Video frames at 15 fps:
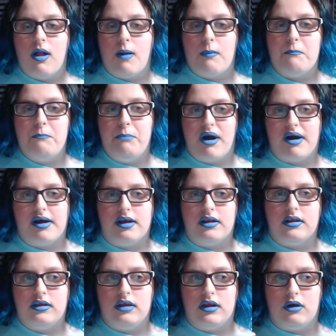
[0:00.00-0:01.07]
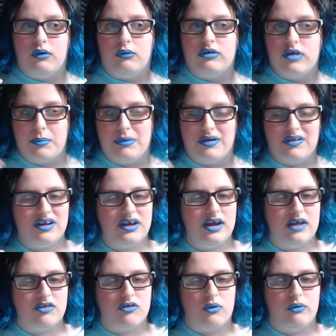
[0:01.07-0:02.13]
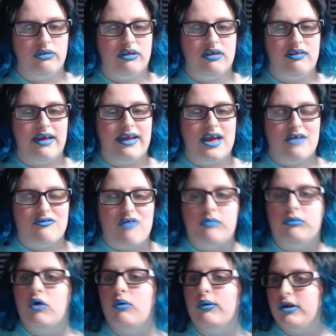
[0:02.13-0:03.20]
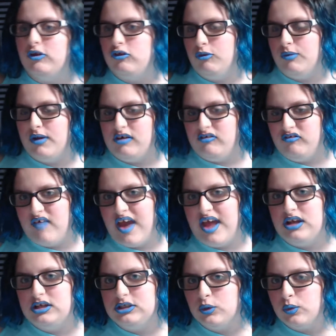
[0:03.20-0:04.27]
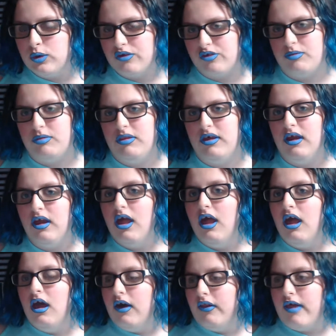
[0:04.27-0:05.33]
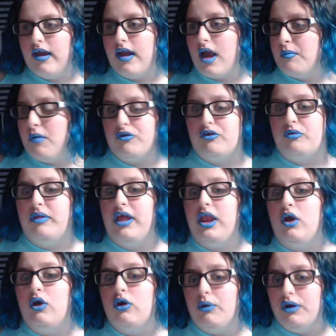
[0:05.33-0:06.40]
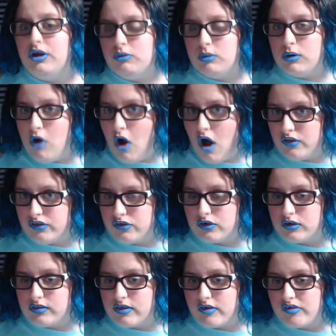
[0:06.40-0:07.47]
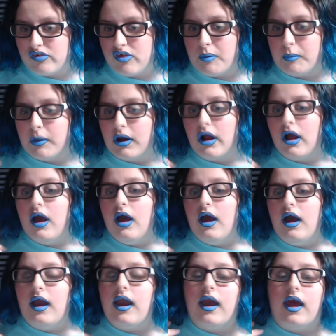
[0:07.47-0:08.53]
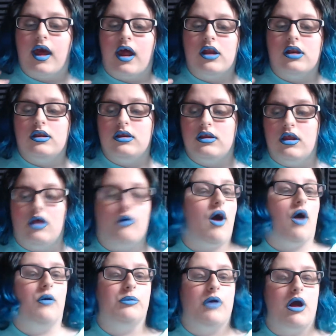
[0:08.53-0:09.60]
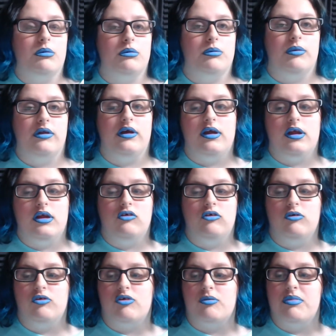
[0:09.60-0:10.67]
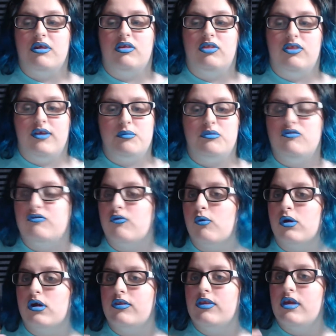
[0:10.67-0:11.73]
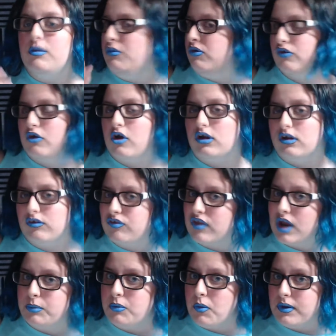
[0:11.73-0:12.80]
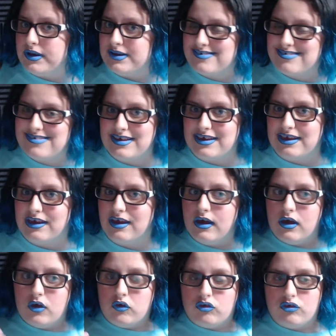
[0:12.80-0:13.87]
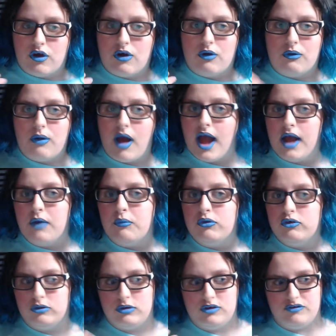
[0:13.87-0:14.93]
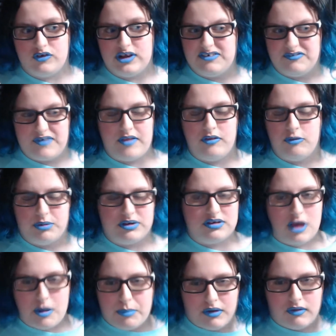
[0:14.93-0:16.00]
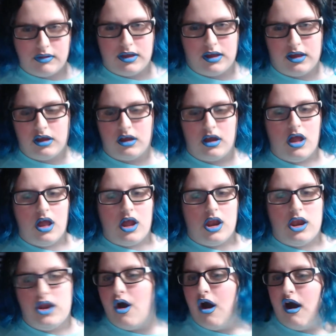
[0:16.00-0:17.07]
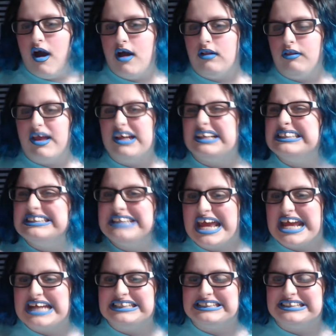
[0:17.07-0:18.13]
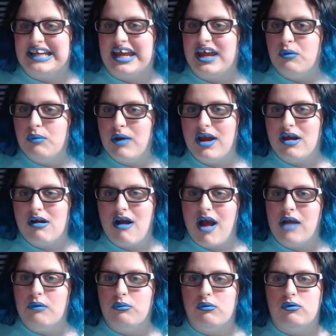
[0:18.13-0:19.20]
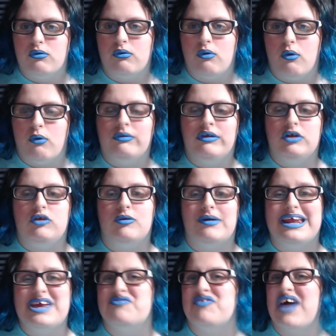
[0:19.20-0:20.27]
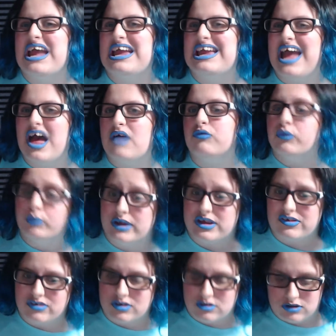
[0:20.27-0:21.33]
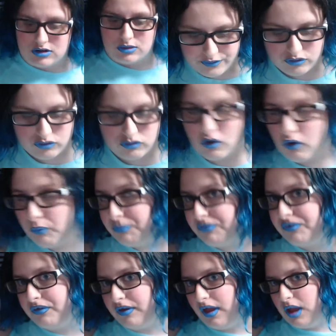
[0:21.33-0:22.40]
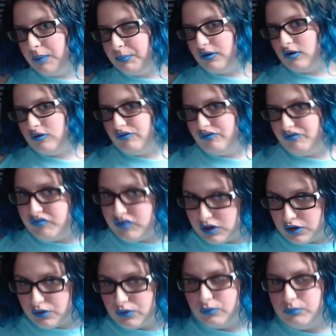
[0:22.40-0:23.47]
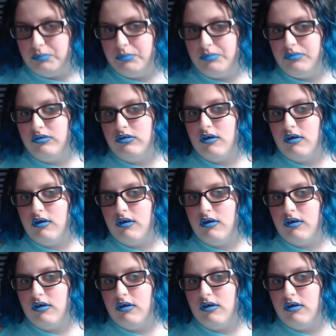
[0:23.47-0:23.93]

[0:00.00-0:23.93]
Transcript: But, you know, typically it's only, like, if I'm going to an event or something. Like, I'm also planning on going to a concert this summer, and, you know, I'll probably do something themed for the music artist that I'm going to see. So, I will do it for events, but typically not, like, day-to-day wear. I will only do it if I have a reason to. Soaps and perfumes.